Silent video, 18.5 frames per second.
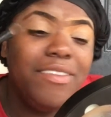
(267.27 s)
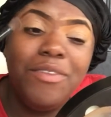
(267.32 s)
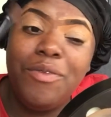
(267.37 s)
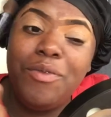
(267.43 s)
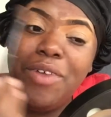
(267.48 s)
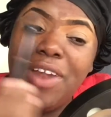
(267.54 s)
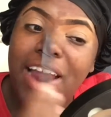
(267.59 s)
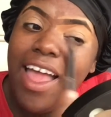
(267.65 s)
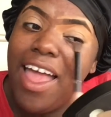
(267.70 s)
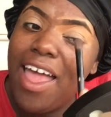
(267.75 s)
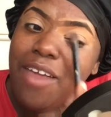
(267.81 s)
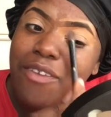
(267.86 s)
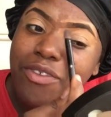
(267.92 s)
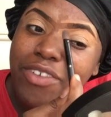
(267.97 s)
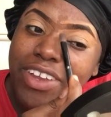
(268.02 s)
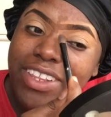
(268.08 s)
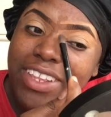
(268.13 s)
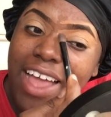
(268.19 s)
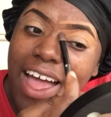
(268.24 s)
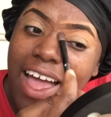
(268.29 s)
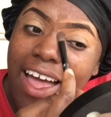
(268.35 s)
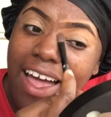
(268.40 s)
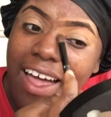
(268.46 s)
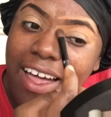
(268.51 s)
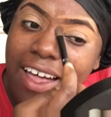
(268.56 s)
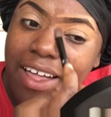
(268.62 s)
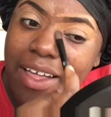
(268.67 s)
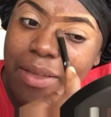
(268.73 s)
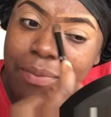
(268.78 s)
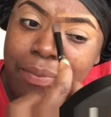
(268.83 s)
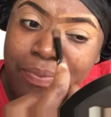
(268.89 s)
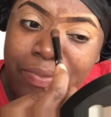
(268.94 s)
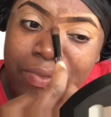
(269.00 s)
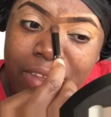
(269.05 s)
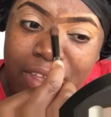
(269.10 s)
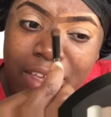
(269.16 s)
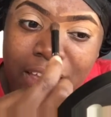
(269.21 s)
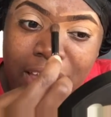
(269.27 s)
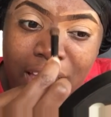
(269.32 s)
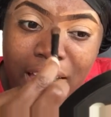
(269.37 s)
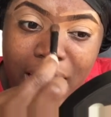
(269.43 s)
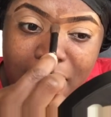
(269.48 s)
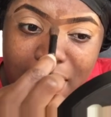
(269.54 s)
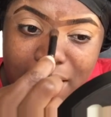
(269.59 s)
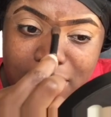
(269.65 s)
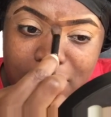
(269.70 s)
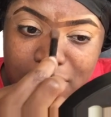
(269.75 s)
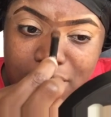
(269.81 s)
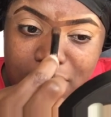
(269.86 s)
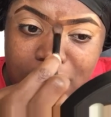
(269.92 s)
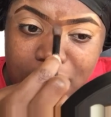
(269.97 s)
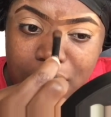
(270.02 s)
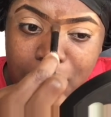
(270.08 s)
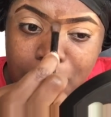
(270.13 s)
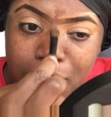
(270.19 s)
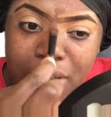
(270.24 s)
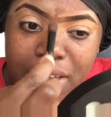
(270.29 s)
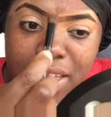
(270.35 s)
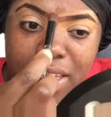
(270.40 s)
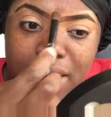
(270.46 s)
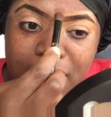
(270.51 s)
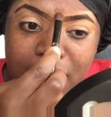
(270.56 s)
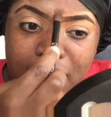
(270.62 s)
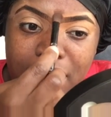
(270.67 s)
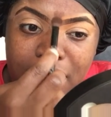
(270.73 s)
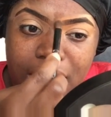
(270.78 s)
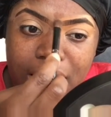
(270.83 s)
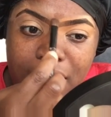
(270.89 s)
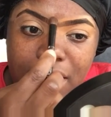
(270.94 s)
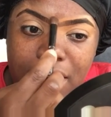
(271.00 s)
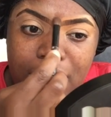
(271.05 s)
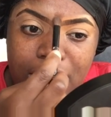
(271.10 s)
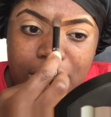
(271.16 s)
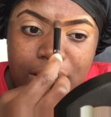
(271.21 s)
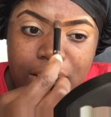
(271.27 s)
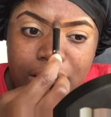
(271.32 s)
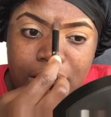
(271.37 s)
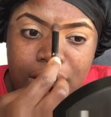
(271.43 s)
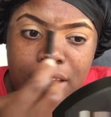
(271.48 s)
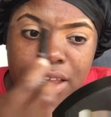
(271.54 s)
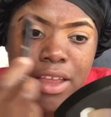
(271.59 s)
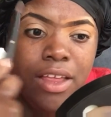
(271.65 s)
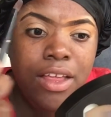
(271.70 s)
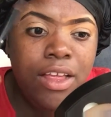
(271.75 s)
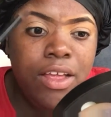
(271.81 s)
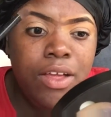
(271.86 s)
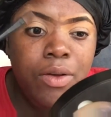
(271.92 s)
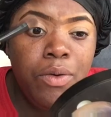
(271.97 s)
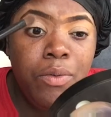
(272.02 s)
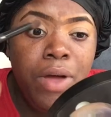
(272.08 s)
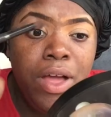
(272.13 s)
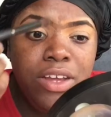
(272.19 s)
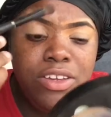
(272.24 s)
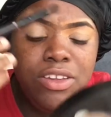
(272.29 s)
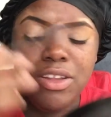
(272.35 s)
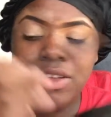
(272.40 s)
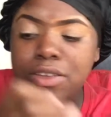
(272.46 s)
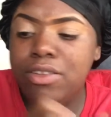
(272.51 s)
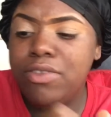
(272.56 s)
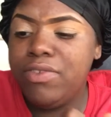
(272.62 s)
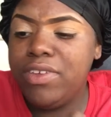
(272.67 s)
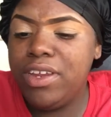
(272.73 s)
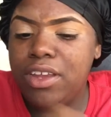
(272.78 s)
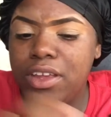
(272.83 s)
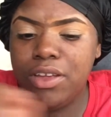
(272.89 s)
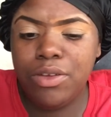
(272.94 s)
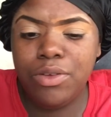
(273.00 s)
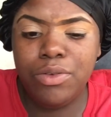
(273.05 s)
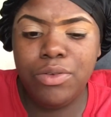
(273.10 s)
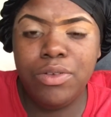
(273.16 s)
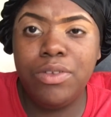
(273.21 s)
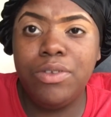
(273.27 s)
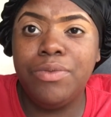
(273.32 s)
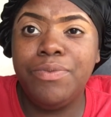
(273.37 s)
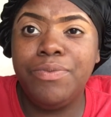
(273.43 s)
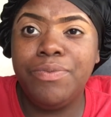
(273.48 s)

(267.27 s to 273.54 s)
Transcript: when I have free time I just go ahead and watch those videos